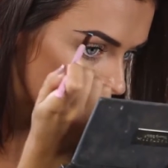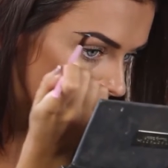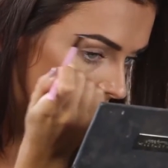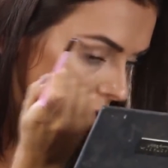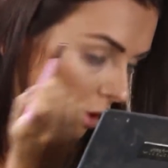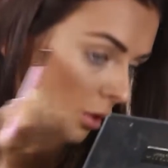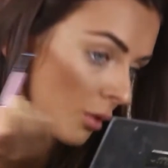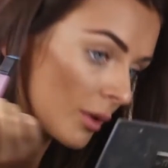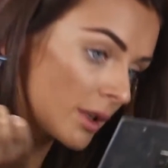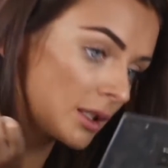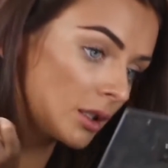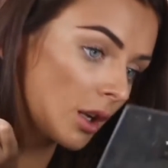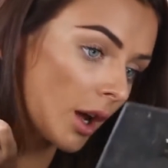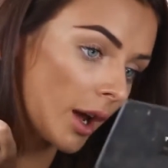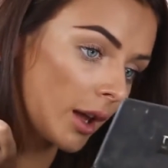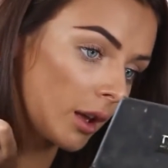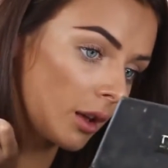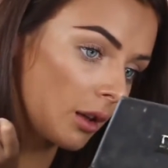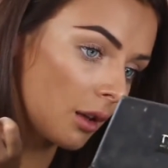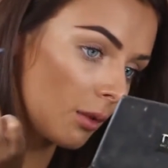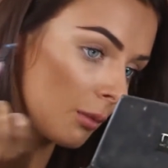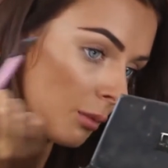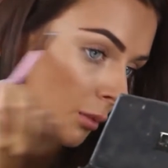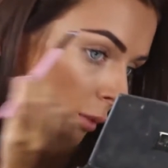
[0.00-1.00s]
I always like
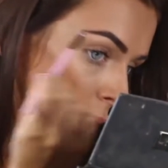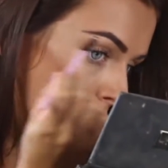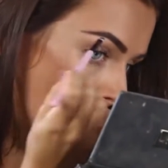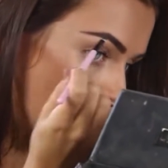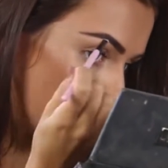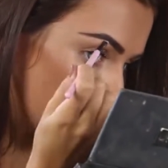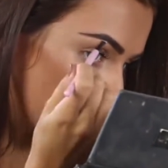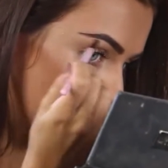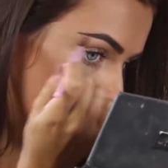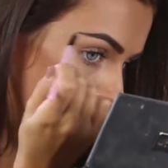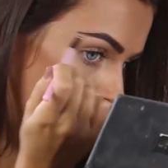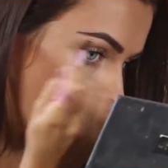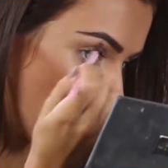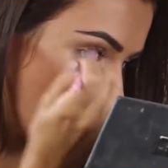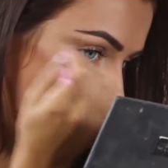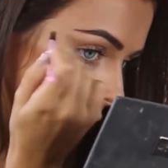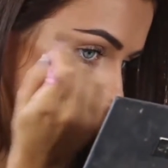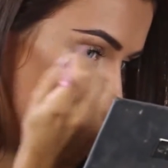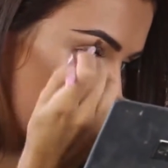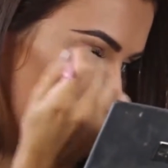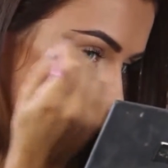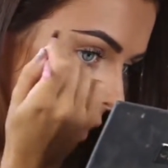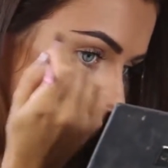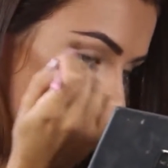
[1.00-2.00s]
them quite sharp
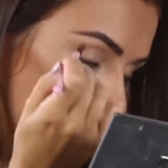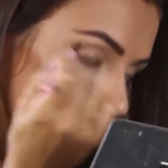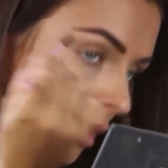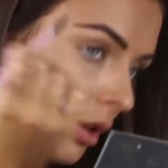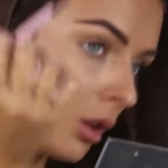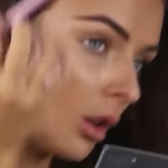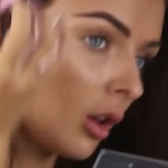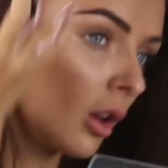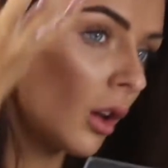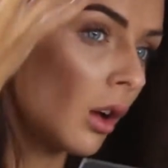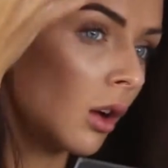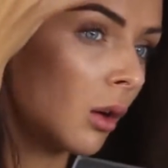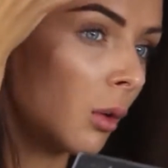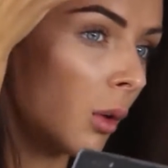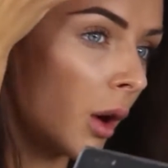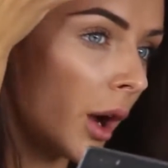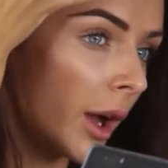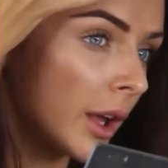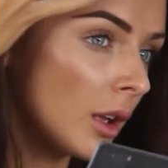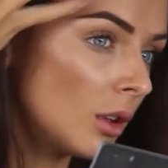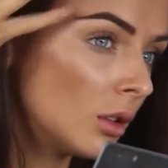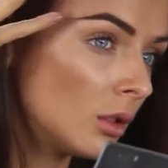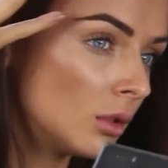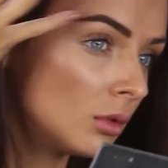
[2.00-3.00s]
and
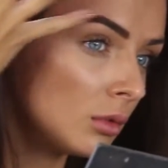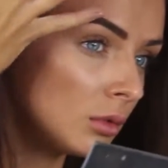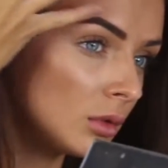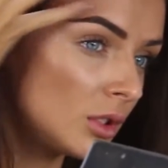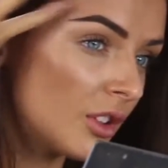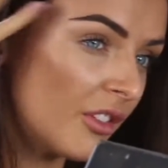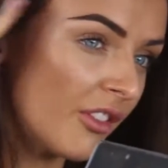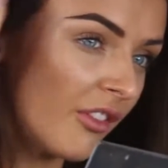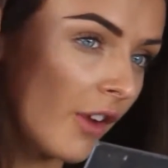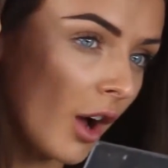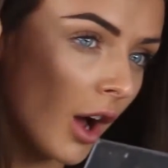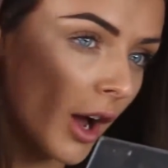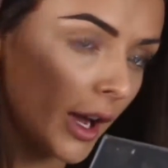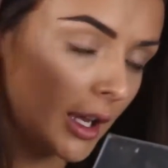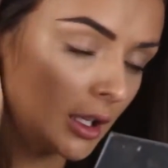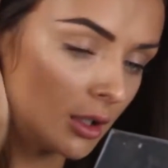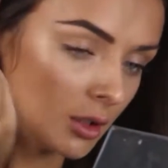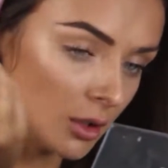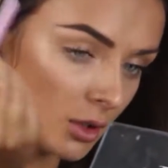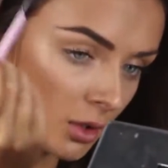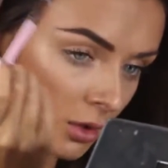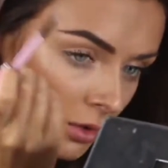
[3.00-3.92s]
quite defined.